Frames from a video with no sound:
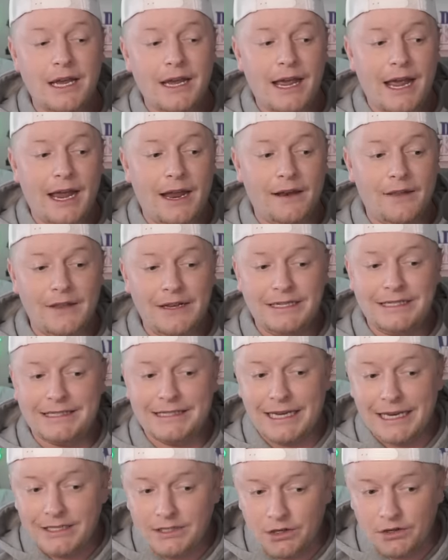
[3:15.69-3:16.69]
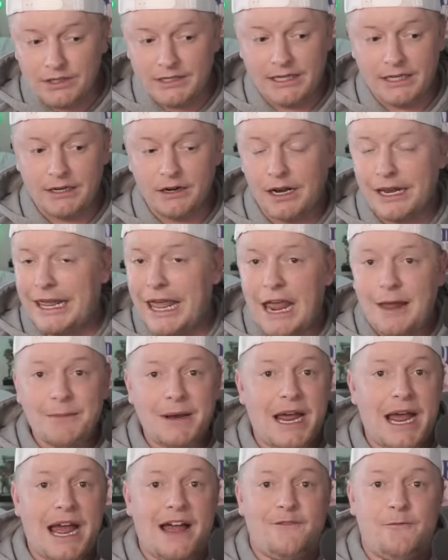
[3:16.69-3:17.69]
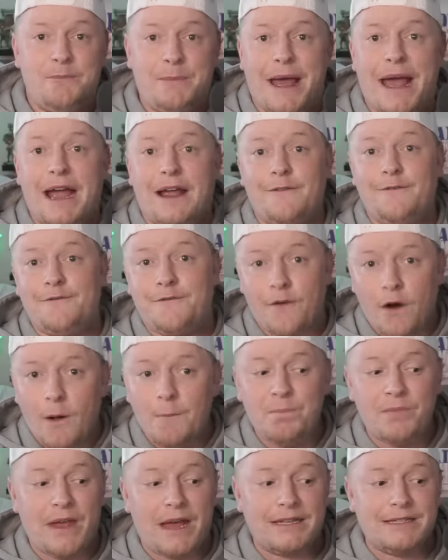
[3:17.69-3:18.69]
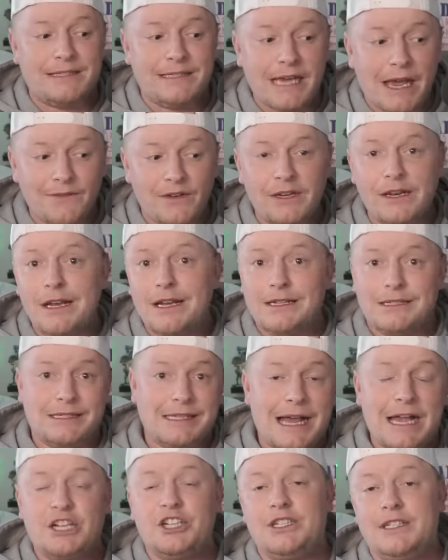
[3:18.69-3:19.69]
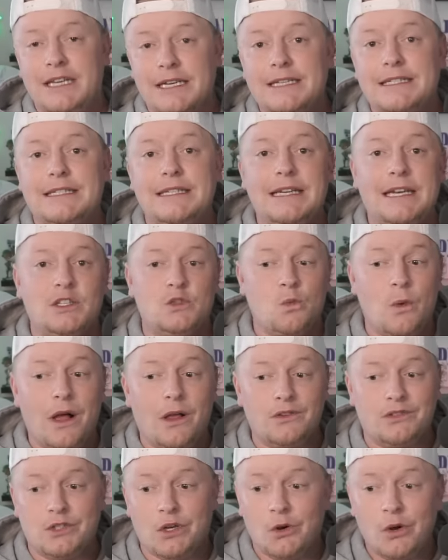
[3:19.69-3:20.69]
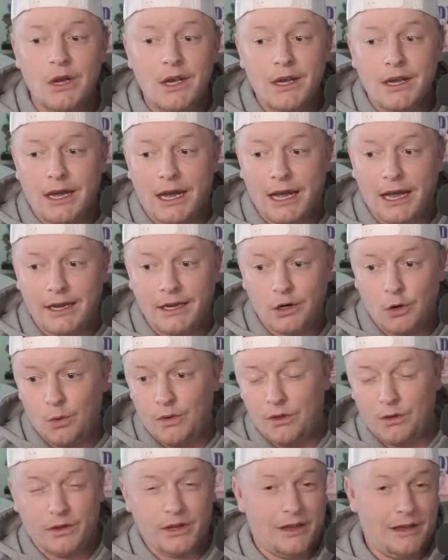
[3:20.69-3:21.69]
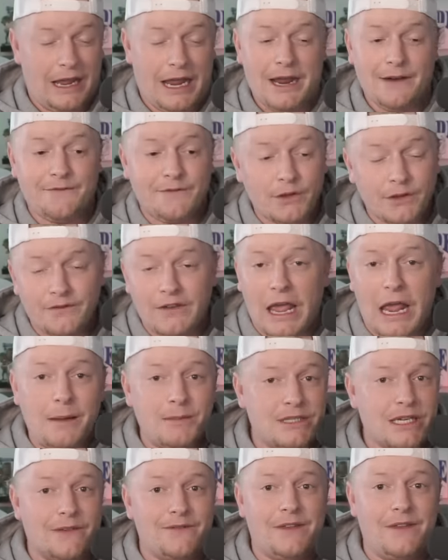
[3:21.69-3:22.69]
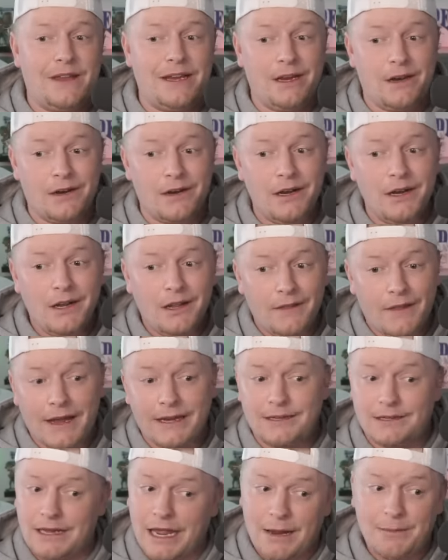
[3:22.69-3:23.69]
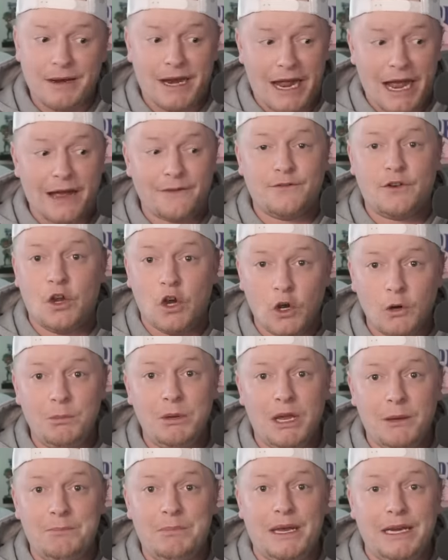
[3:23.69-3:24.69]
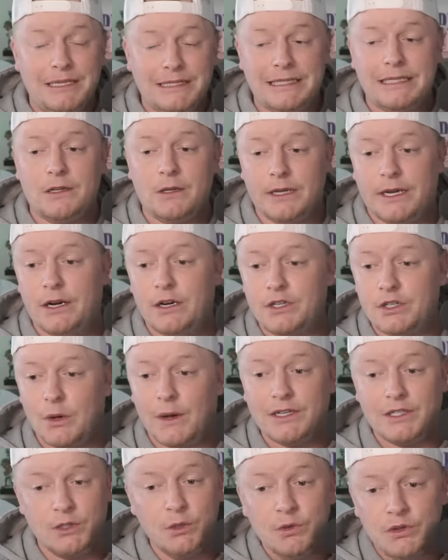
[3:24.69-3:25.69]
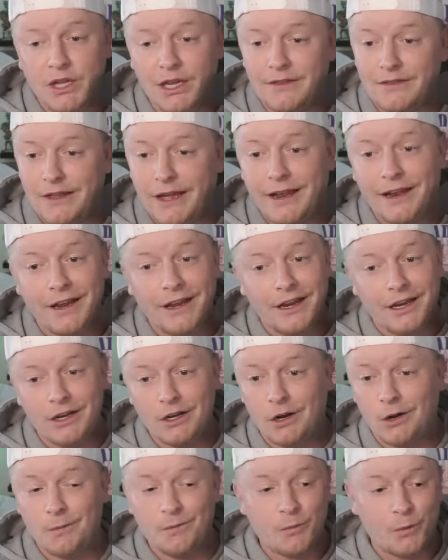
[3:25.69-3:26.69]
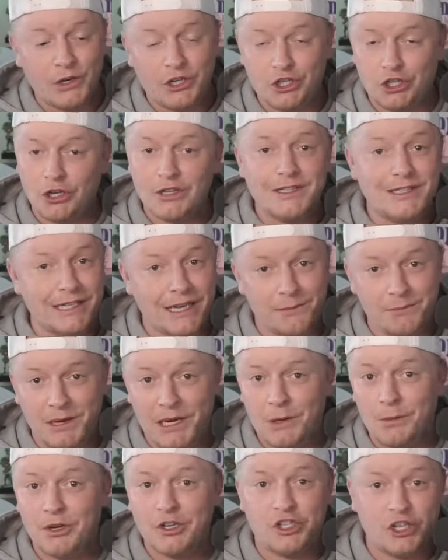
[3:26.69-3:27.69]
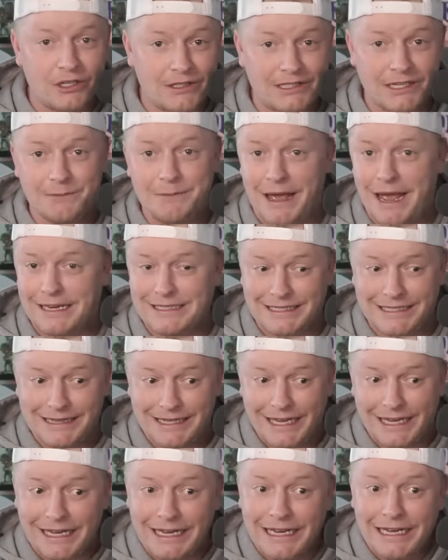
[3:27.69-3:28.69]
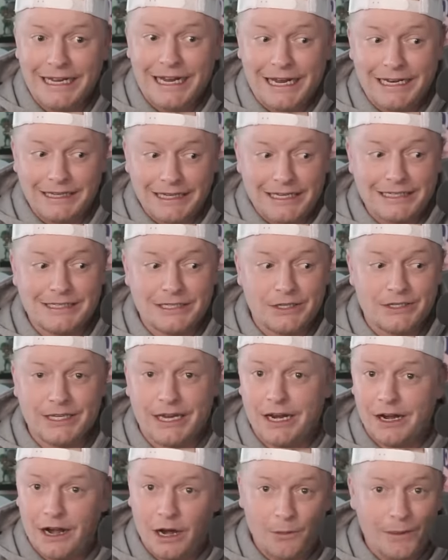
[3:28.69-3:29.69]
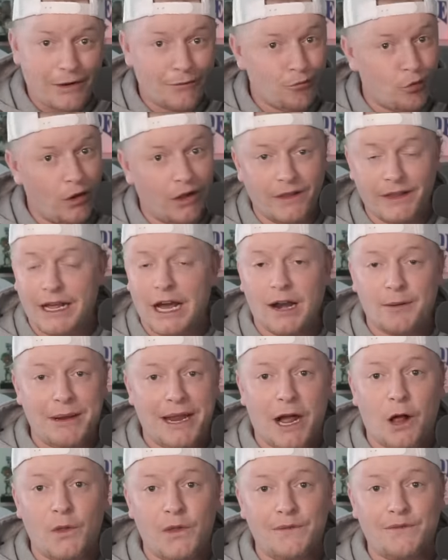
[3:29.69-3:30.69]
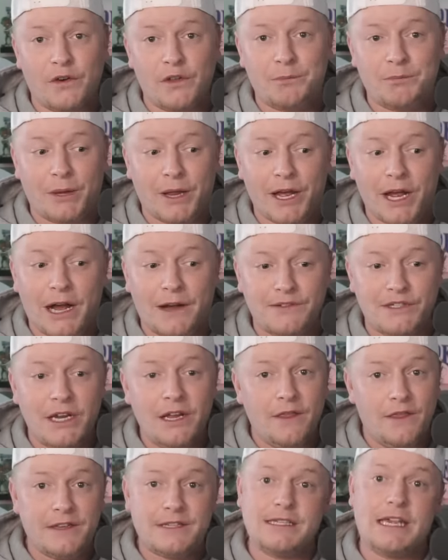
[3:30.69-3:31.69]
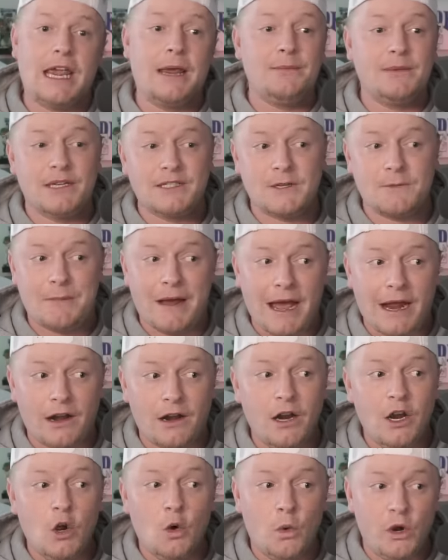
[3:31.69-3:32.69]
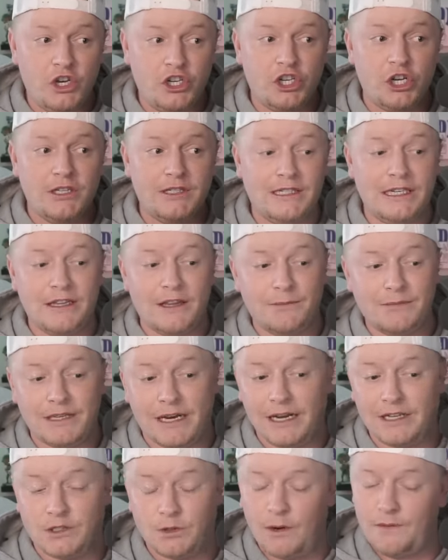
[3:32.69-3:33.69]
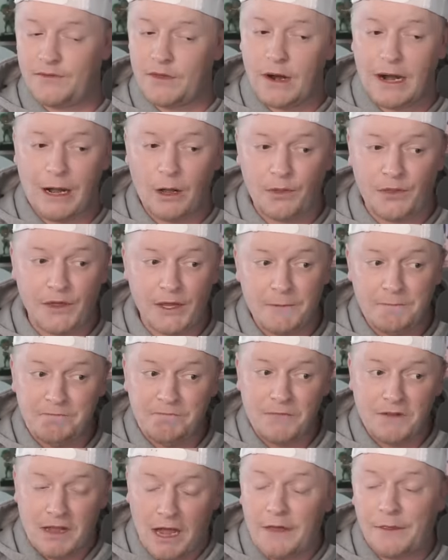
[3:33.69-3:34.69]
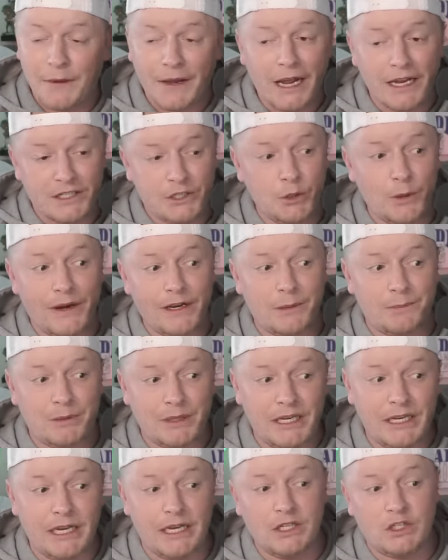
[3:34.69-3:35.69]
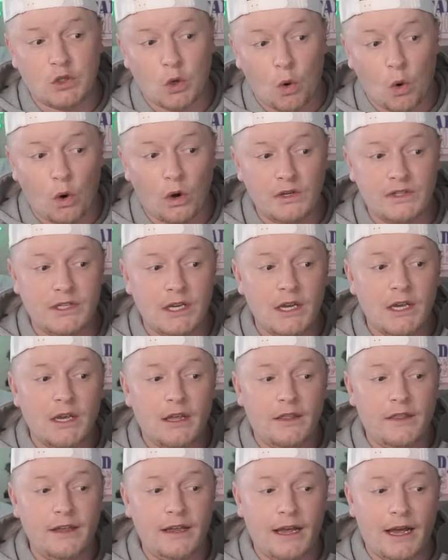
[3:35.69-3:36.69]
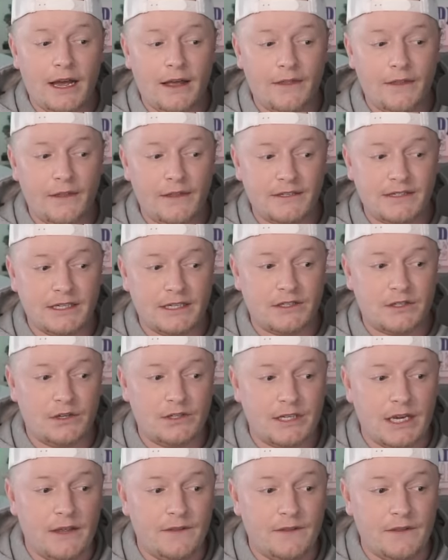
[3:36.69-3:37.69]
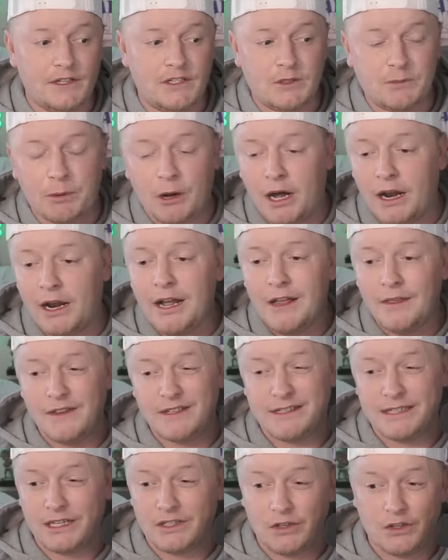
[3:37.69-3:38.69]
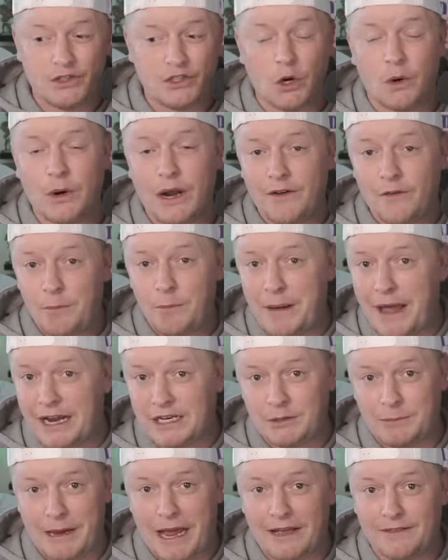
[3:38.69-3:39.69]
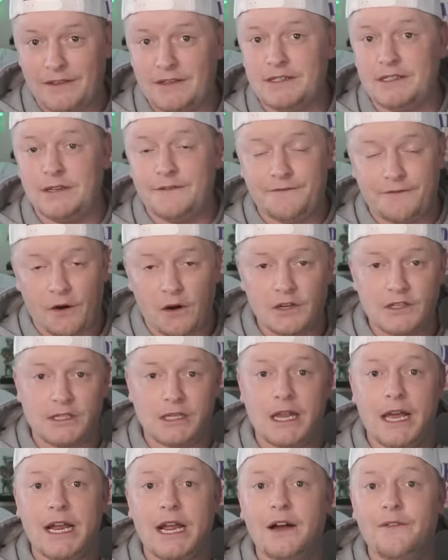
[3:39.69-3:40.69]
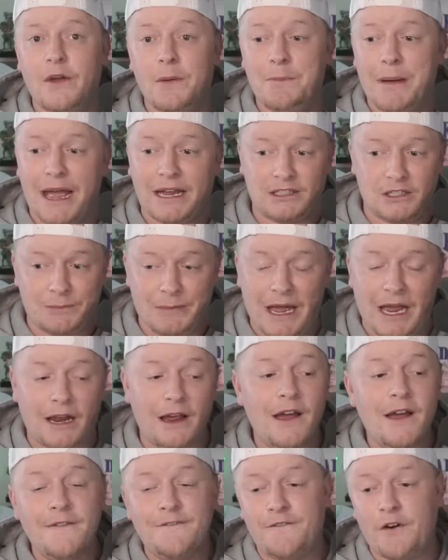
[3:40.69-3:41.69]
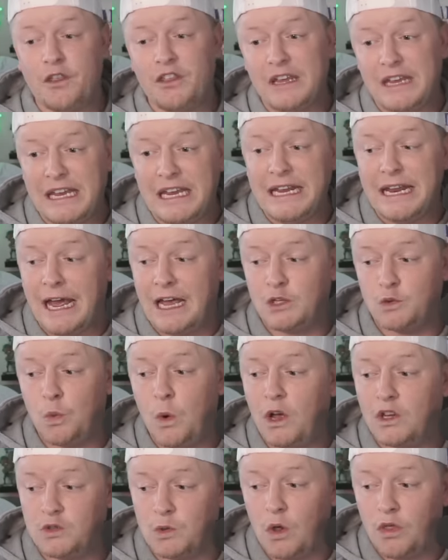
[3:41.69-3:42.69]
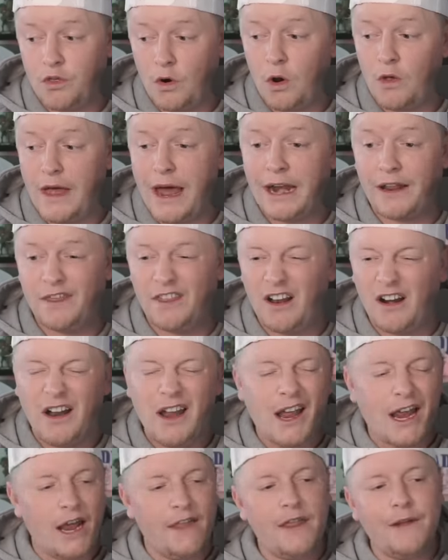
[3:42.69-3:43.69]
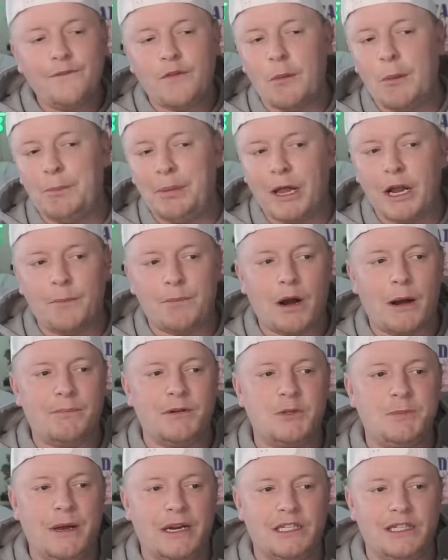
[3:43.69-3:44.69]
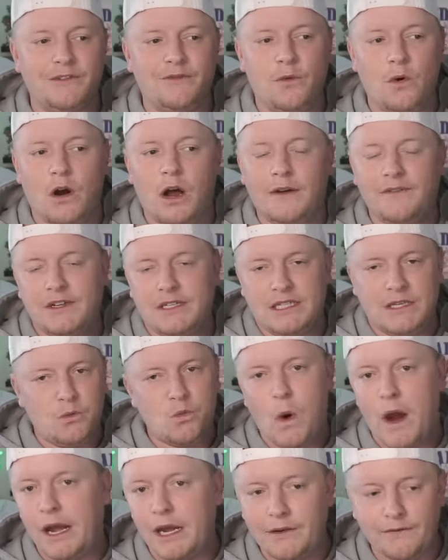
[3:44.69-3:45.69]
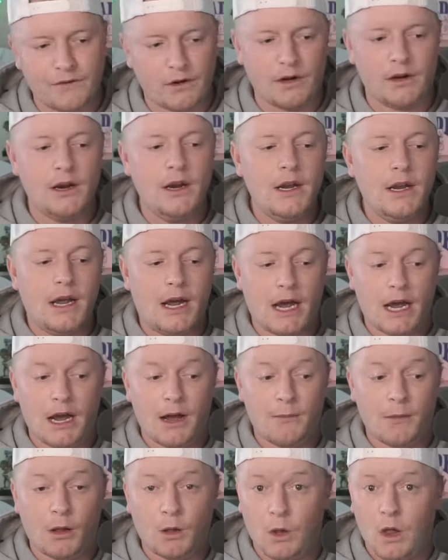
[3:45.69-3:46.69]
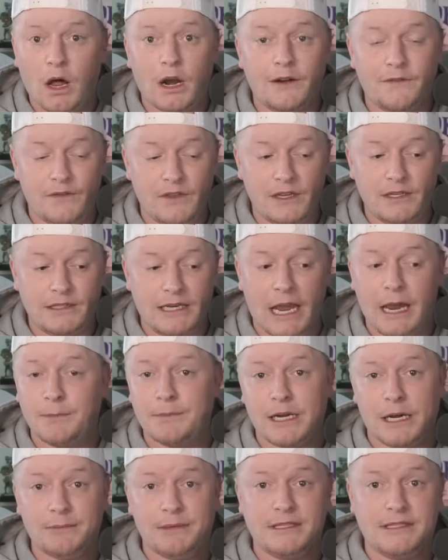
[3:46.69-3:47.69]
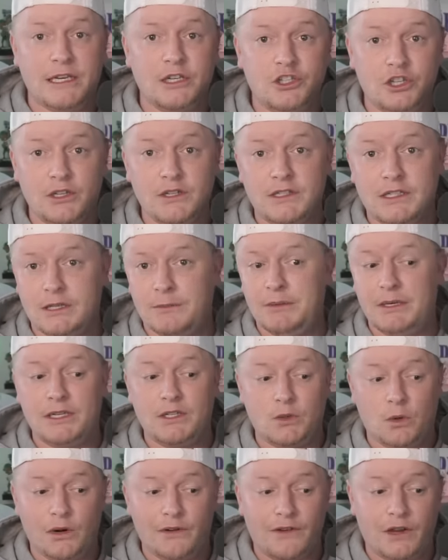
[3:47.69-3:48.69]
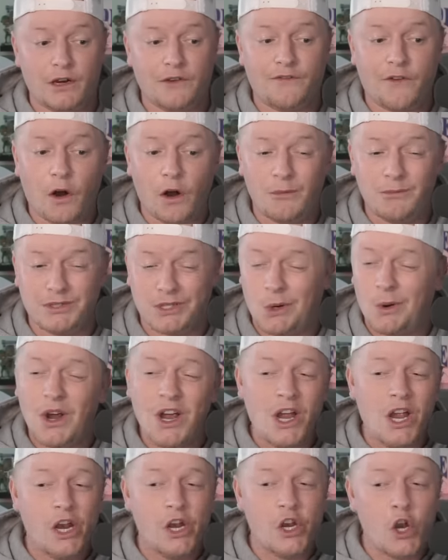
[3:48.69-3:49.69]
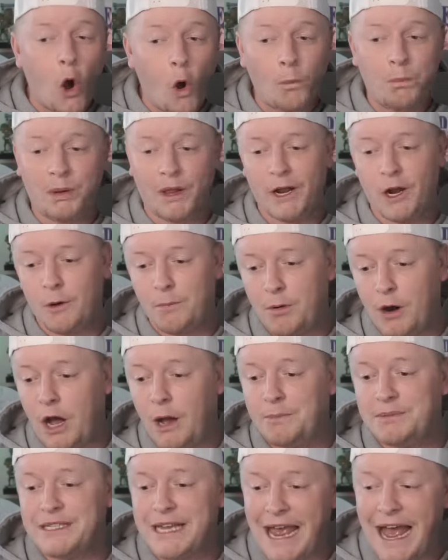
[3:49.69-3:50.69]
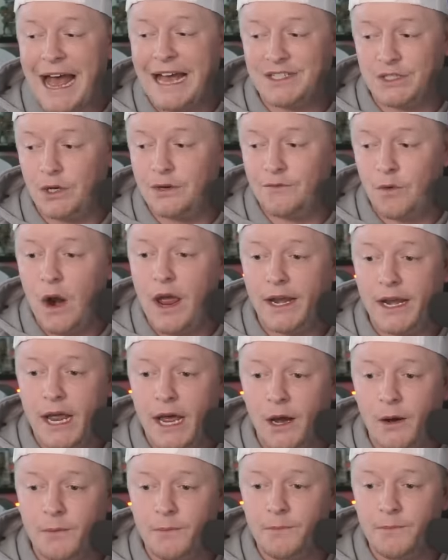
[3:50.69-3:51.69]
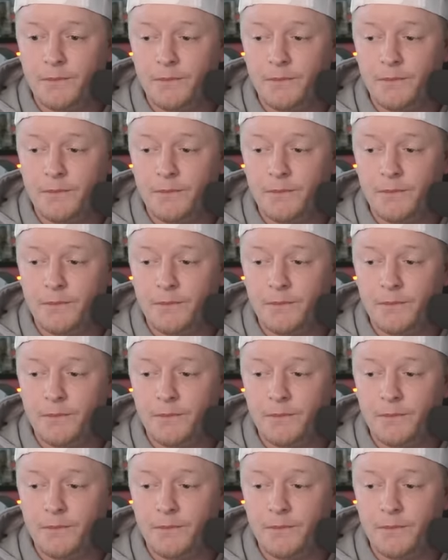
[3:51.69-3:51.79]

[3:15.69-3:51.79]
And the Sixers here, a game and a half back from that seven slash six seed as well. So uh, you know with only a handful of games left in the year, that game and a half could be a big deal here. So I do think that you know we should see Embiid, we should see Maxey. Like unless they're saying, all right, we have really got to be healthy for the playoffs. This game doesn't matter. We should see them today. So if they're healthy I think I do end up leaning towards the, uh, the, the Sixers in this spot. The Sixers don't have a back to back. This is the first leg of a back to back for the Heat as well, so I'll throw that in there. And then from a player prop perspective, we're obviously waiting for um, a lot of these game time decisions to be sort of confirmed. So no player props as of right now.